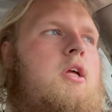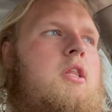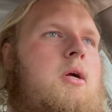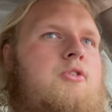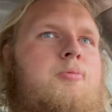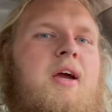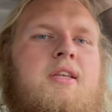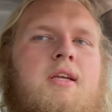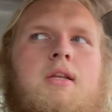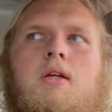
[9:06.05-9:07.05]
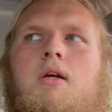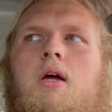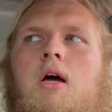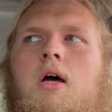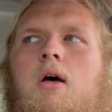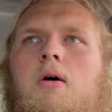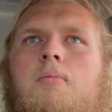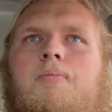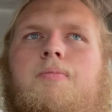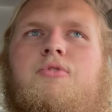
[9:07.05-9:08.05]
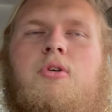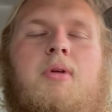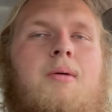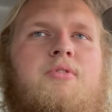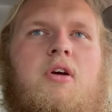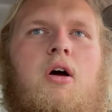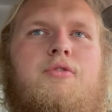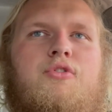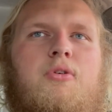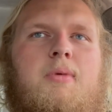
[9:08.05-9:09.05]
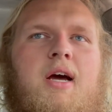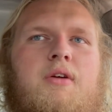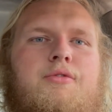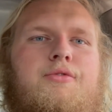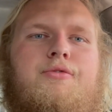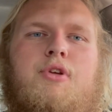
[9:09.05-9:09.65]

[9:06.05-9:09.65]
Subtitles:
They're inspected. Sometimes they offer some kind of,